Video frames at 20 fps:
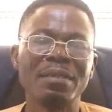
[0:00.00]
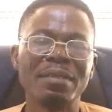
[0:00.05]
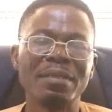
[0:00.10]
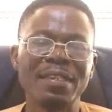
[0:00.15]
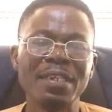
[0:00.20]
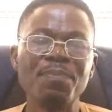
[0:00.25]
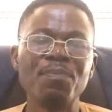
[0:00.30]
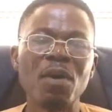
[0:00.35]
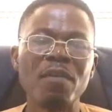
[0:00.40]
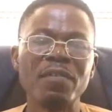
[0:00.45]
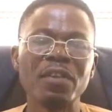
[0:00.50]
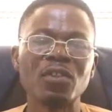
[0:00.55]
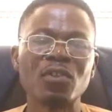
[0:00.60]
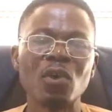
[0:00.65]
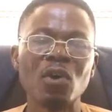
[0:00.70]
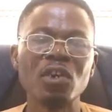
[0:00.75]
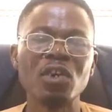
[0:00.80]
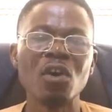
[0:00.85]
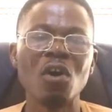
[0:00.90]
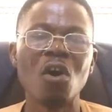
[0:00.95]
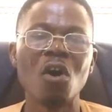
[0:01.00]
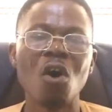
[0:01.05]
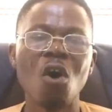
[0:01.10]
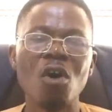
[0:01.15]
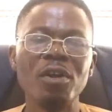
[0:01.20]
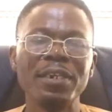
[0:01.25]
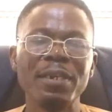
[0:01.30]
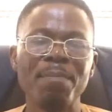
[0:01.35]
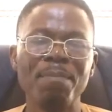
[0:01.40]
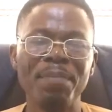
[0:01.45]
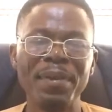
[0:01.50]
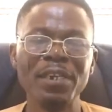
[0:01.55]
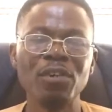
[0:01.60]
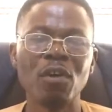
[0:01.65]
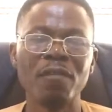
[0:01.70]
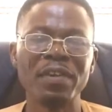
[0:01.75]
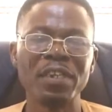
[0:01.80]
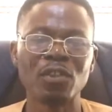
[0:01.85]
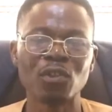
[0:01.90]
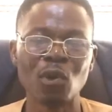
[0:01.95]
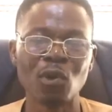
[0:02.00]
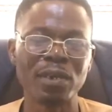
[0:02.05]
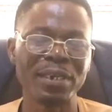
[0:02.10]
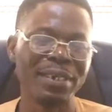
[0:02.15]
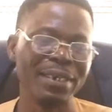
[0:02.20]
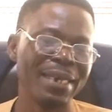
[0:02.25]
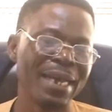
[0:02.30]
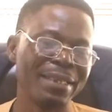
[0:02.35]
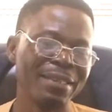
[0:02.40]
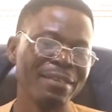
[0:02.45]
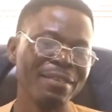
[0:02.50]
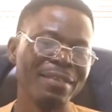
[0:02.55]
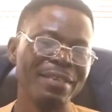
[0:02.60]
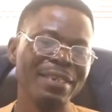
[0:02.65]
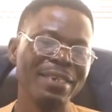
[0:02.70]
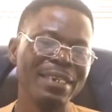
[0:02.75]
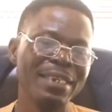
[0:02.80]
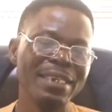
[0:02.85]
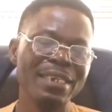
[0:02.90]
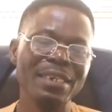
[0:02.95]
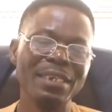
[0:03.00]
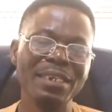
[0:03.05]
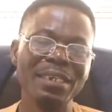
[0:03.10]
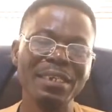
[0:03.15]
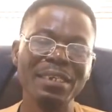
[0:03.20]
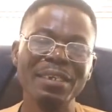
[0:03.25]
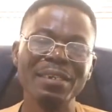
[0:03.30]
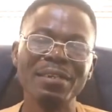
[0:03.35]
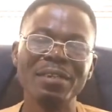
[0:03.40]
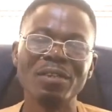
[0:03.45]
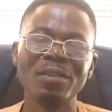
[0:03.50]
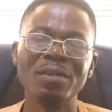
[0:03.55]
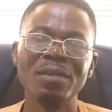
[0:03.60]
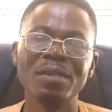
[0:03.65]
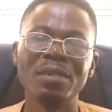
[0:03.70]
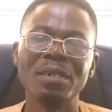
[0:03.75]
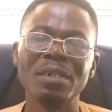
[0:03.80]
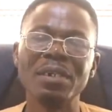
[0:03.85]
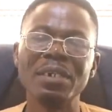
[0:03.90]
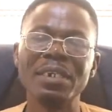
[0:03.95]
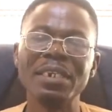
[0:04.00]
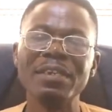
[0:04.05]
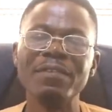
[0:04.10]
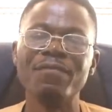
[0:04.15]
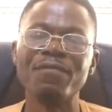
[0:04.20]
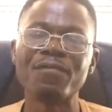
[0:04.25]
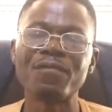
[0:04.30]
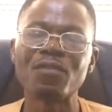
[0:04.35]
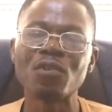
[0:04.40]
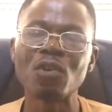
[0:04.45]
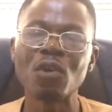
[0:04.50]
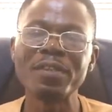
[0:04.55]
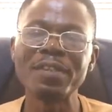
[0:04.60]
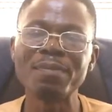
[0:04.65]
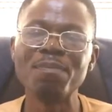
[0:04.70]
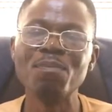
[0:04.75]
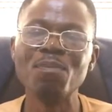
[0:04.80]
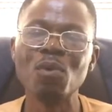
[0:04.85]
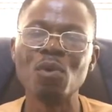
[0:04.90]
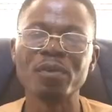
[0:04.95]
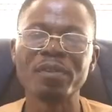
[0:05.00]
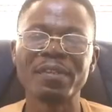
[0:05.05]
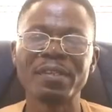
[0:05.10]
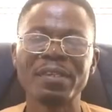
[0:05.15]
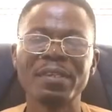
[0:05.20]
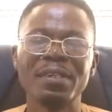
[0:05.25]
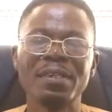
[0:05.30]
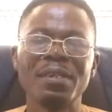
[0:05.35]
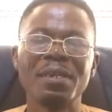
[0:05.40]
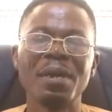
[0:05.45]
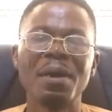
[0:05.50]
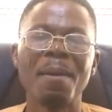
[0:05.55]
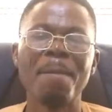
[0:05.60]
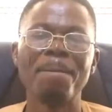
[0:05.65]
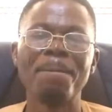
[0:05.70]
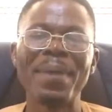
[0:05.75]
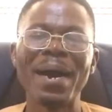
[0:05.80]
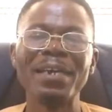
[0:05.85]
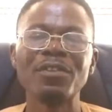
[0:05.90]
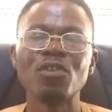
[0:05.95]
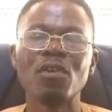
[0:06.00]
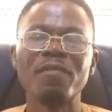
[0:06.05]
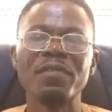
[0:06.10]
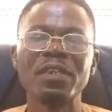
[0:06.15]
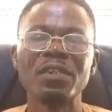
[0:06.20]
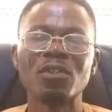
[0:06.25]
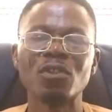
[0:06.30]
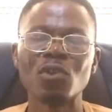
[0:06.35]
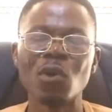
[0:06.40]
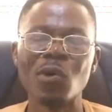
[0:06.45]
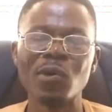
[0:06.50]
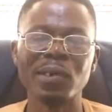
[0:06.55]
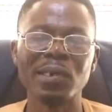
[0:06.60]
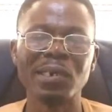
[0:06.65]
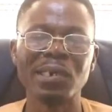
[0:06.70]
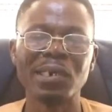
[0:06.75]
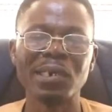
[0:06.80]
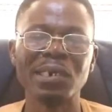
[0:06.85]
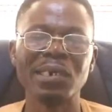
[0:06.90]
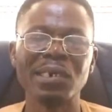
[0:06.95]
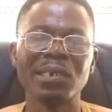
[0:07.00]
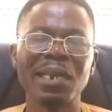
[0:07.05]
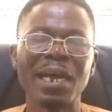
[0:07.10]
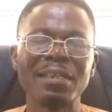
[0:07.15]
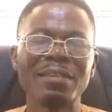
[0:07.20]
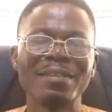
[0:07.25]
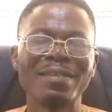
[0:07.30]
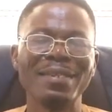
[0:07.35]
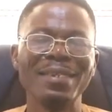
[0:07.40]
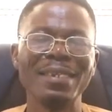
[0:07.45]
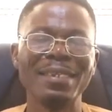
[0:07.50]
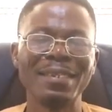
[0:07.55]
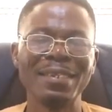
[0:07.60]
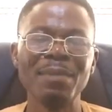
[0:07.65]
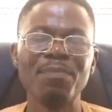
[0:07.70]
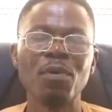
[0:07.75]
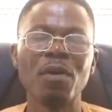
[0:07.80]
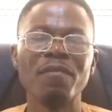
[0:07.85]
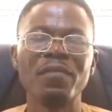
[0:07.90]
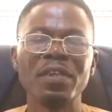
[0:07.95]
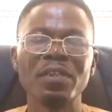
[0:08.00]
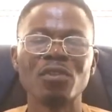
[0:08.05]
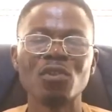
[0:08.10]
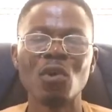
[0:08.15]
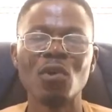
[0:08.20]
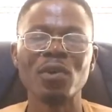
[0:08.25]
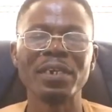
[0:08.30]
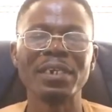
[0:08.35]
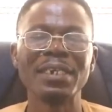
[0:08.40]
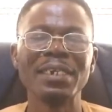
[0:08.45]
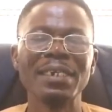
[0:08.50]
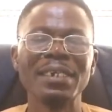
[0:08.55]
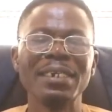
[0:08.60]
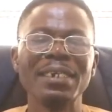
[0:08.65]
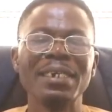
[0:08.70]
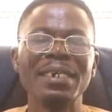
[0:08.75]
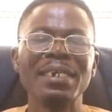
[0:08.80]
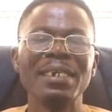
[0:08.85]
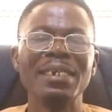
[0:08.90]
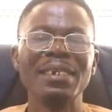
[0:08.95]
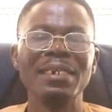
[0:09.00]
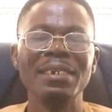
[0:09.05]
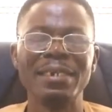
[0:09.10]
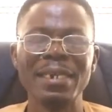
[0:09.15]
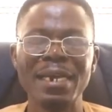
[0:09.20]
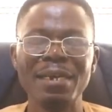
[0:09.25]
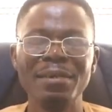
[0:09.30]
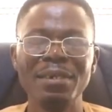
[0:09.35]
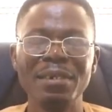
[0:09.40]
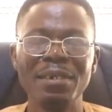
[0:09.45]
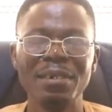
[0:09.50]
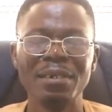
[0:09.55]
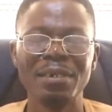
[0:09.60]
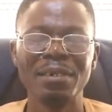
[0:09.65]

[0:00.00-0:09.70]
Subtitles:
tip of the tongue, or the blade of the tongue, that is the frontmost part of the tongue, that is the tip of the tongue. Then